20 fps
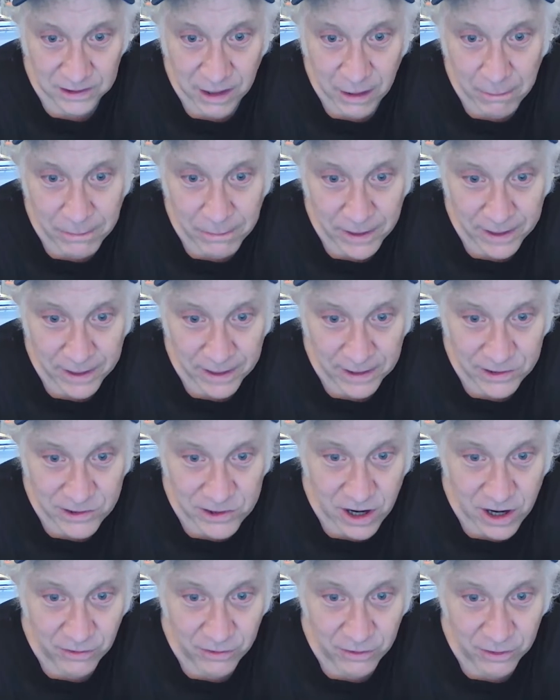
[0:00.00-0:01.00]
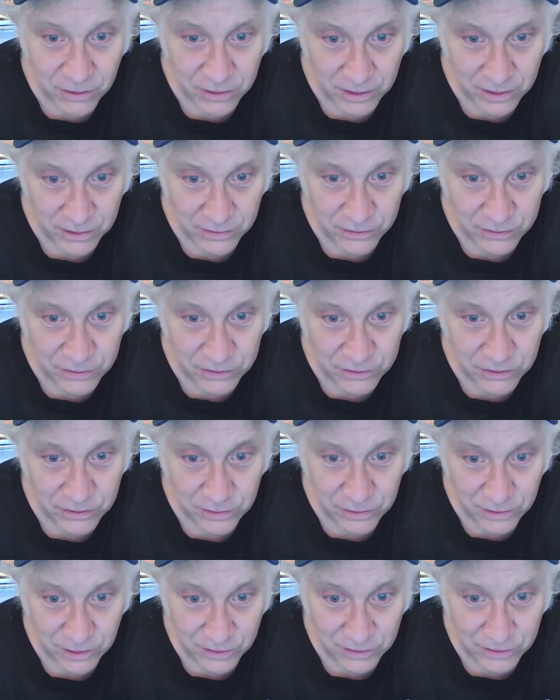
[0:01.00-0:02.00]
slipping each other
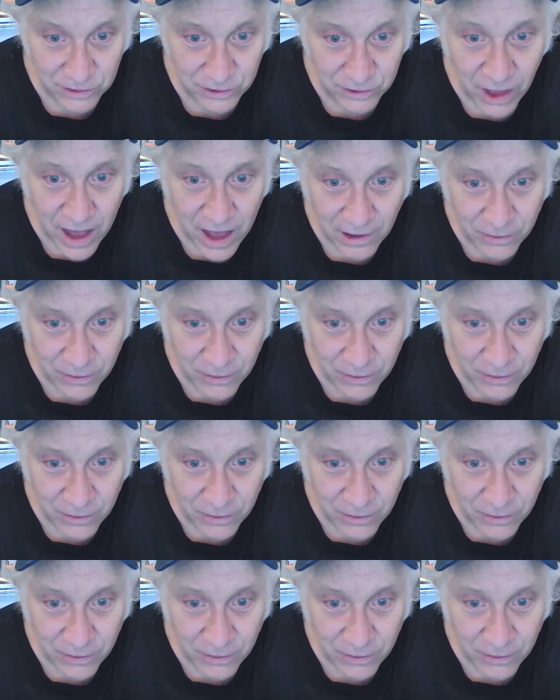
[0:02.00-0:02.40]
these